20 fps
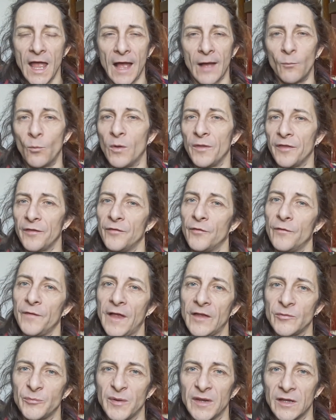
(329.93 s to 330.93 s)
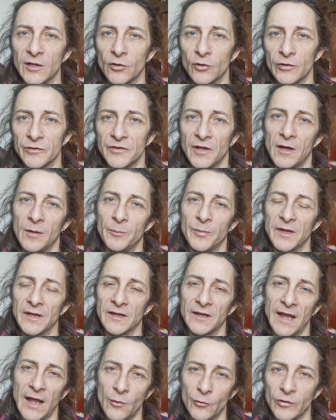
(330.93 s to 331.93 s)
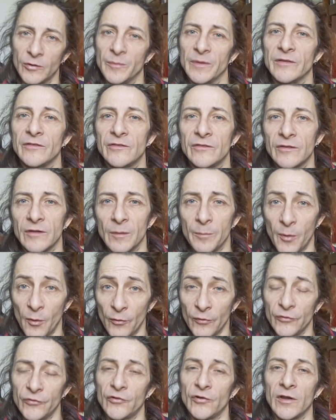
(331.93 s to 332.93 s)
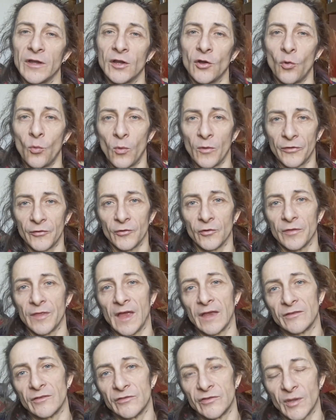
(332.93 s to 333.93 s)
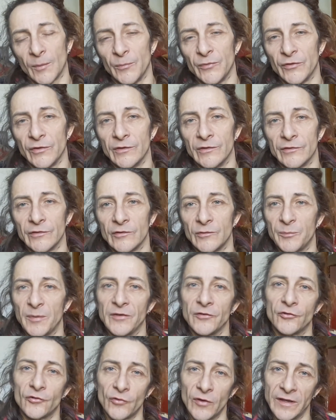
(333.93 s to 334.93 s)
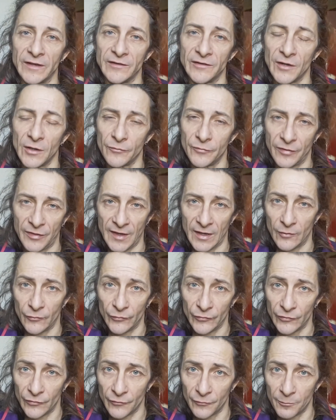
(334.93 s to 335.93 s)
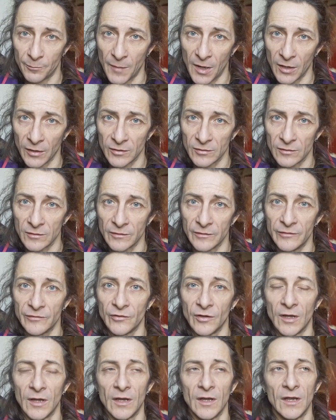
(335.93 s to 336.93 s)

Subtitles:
And whether or not that's been cooked up in an alchemist's laboratory, or whether or not that's a substance that's been traded over thousands of miles,